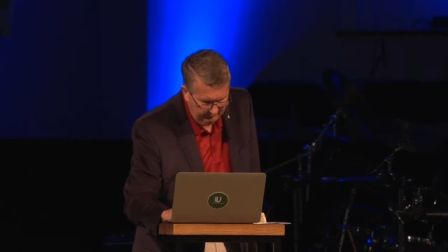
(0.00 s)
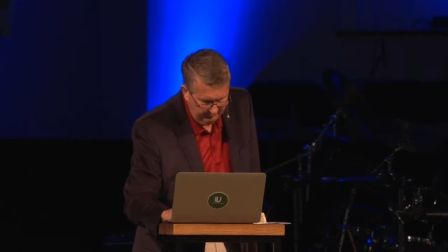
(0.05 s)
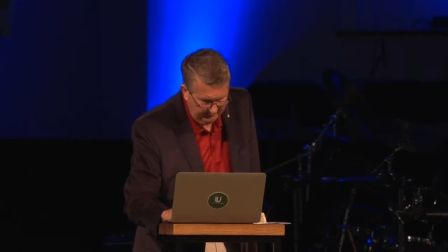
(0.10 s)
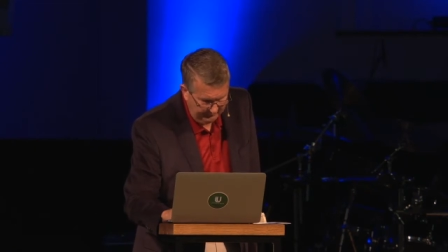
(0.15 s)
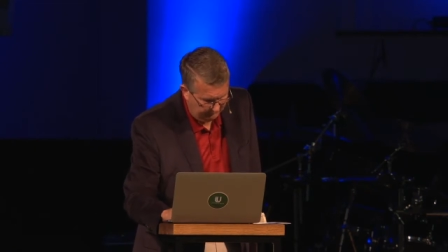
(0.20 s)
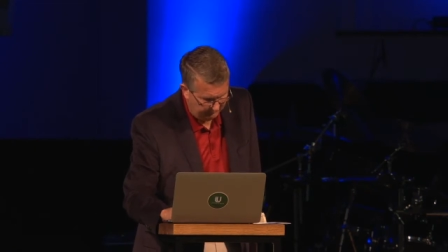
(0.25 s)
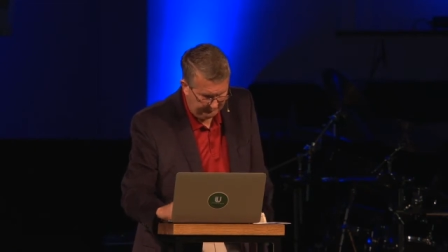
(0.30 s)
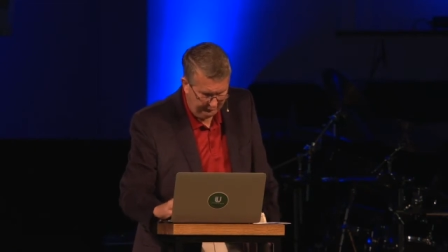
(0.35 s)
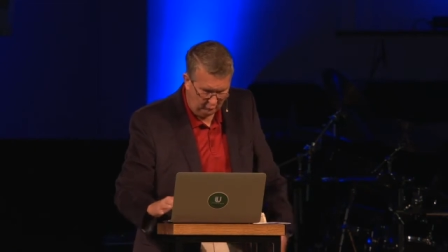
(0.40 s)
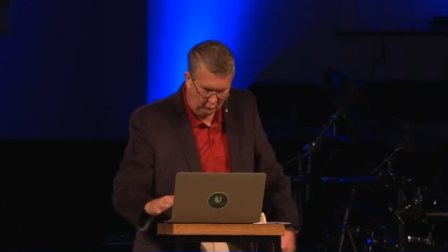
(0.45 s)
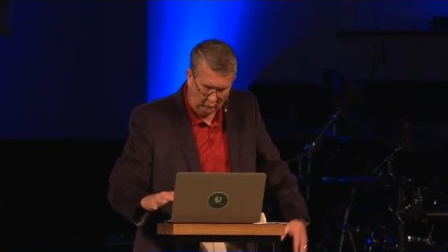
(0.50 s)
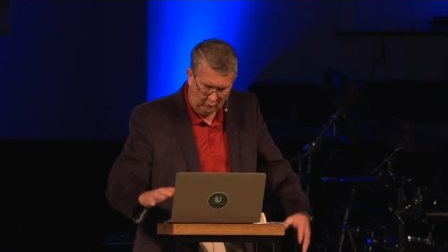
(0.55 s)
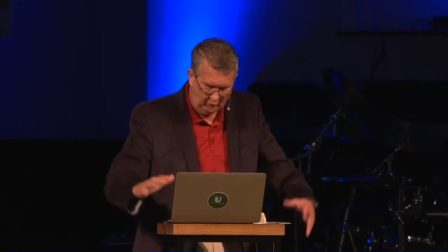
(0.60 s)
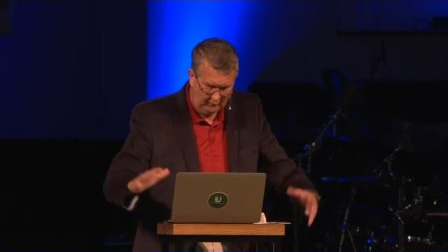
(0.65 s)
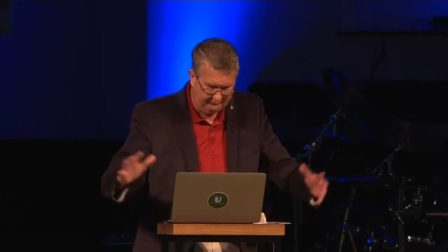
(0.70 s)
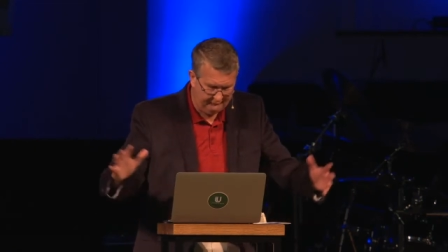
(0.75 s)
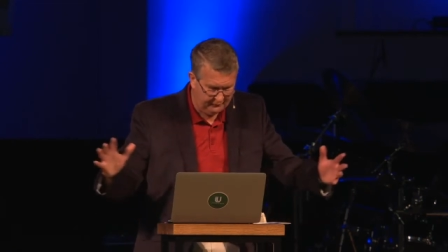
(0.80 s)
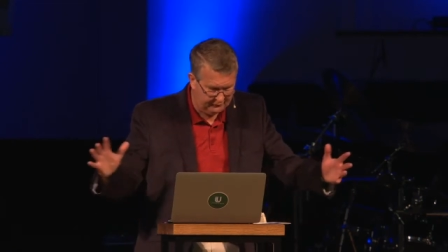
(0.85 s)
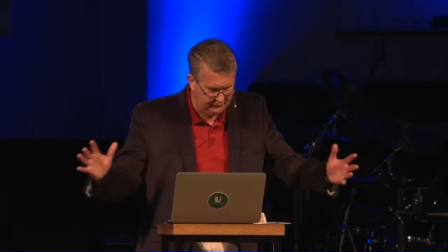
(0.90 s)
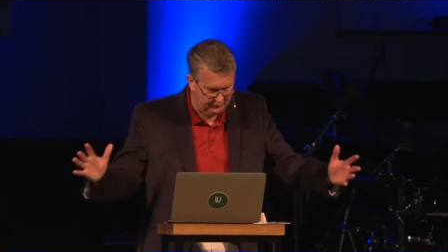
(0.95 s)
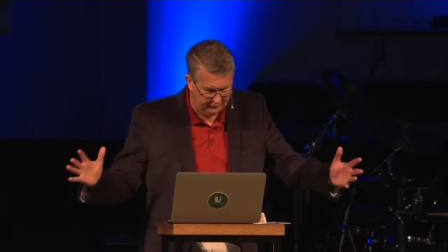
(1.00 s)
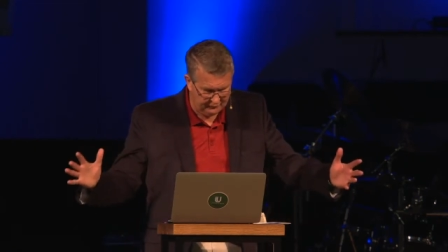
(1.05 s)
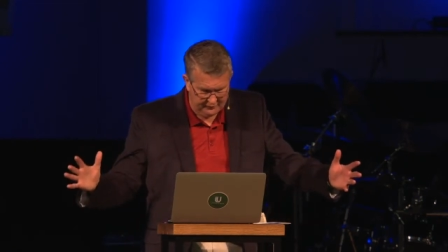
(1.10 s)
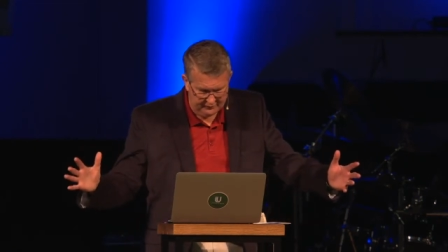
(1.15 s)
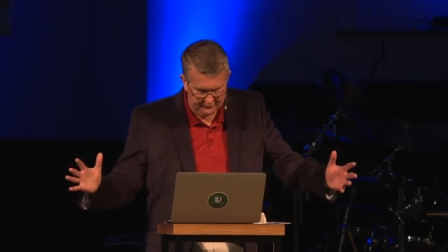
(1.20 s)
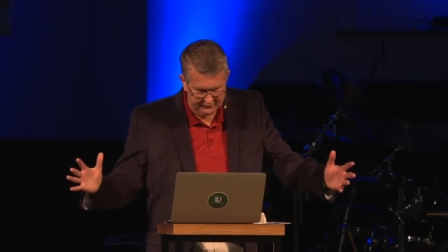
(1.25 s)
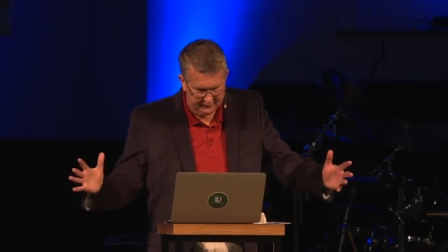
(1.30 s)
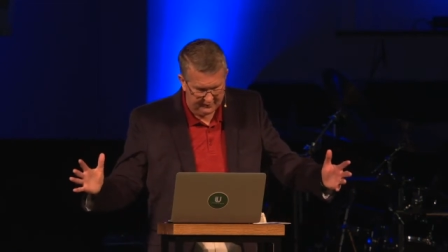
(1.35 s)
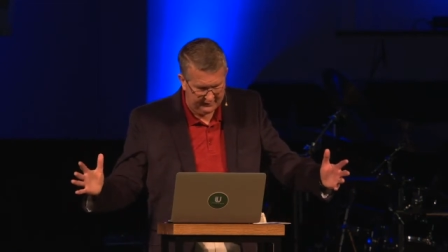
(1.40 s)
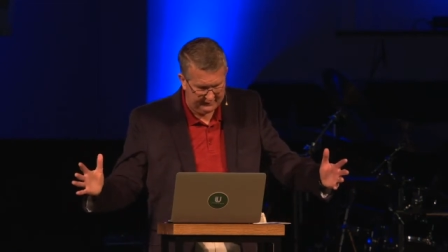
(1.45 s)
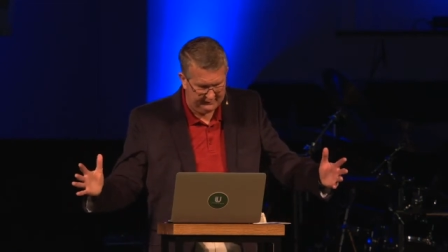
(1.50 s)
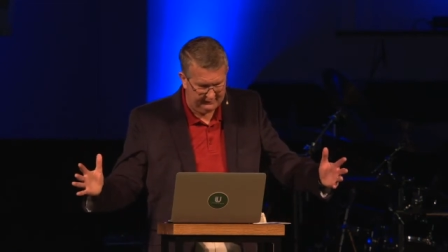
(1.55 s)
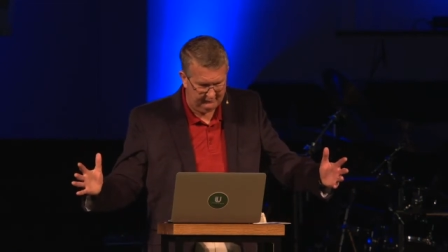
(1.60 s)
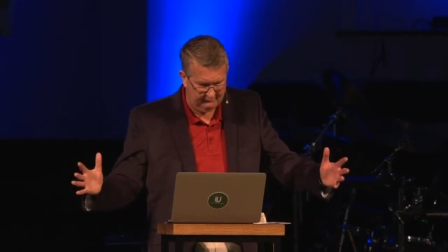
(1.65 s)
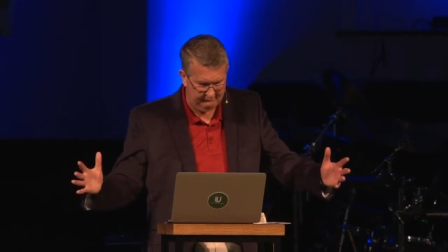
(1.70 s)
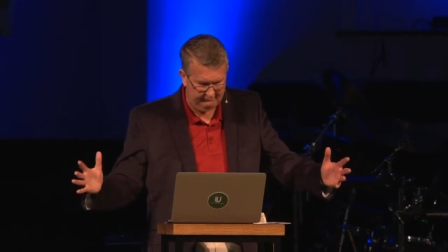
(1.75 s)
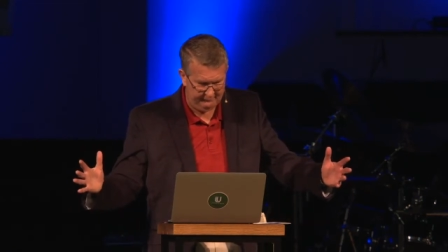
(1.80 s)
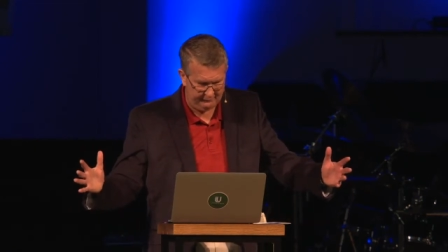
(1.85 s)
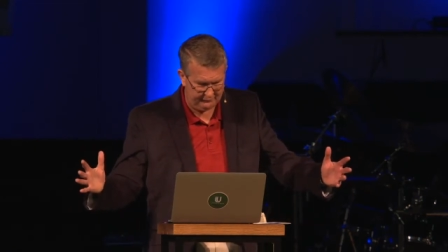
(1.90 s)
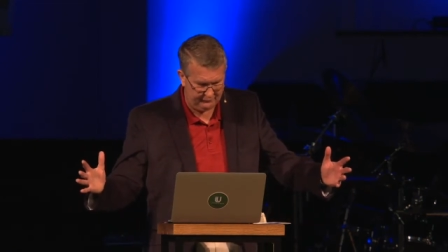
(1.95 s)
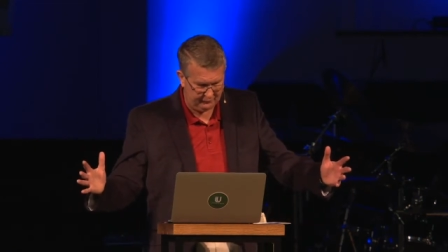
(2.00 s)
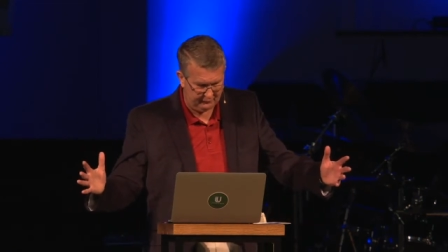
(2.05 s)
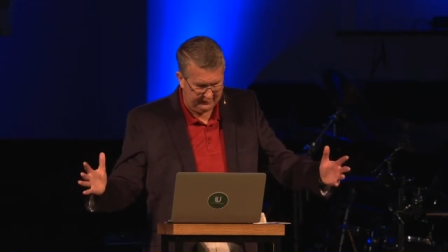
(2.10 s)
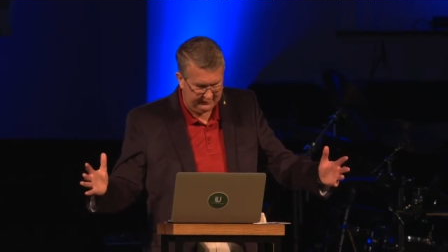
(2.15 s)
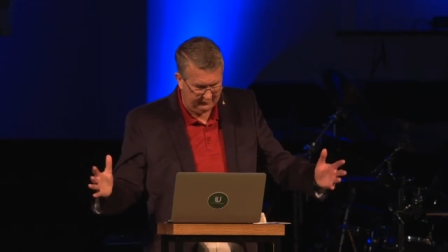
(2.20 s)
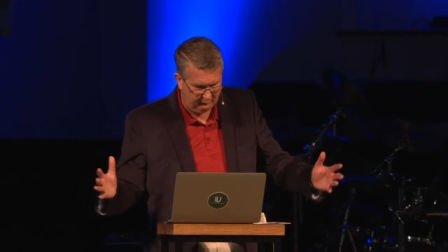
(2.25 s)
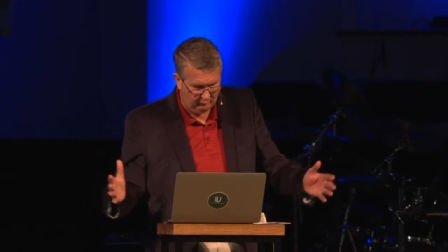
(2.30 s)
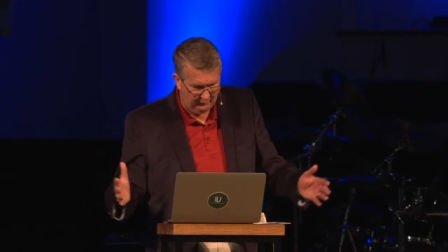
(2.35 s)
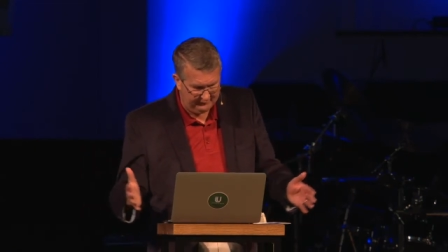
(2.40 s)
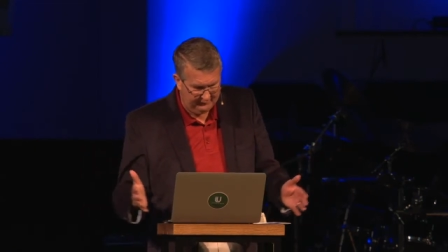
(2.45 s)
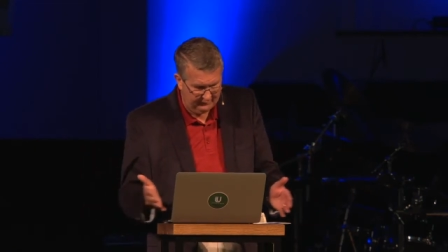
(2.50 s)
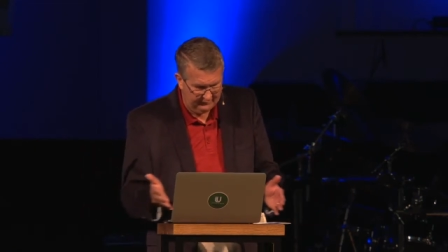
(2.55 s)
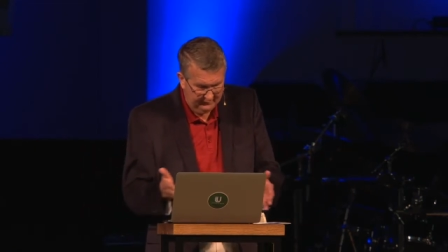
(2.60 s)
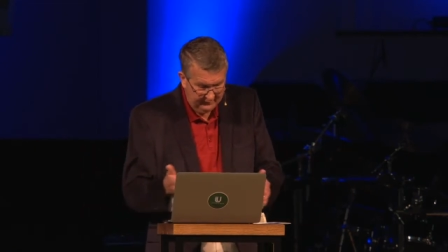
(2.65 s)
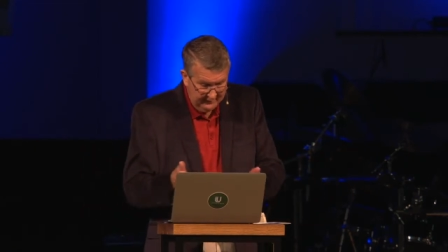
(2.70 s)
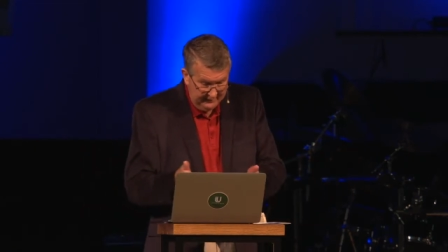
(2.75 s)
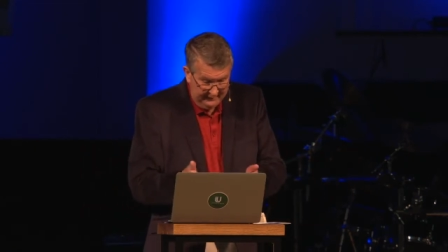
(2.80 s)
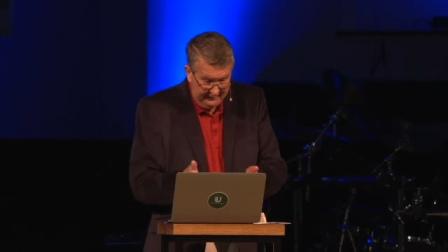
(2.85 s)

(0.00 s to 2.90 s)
because all of the church is not infiltrated with it.